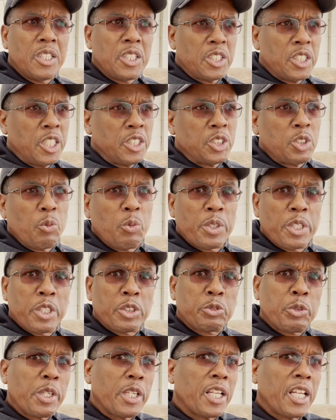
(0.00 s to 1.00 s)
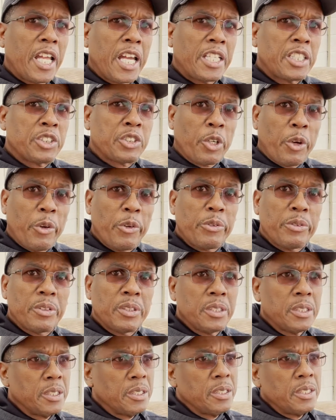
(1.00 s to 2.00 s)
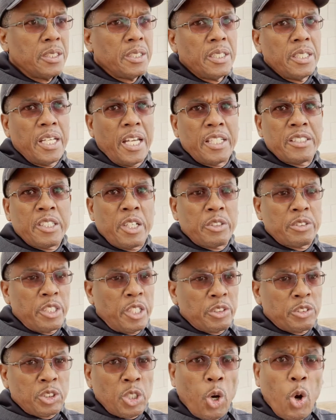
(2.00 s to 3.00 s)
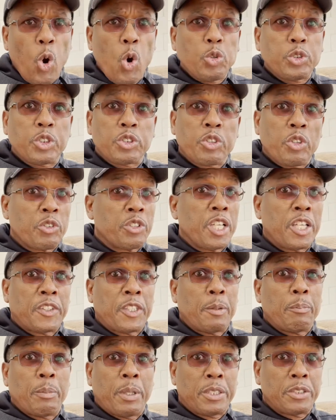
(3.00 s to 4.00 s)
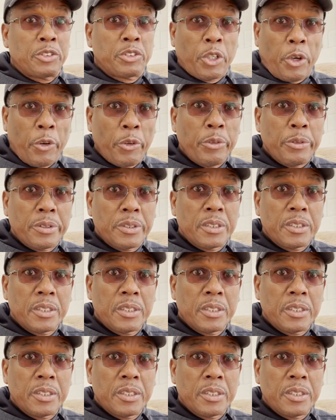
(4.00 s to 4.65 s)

And so when they're treated like dirt, they're told that they're nothing but dirt.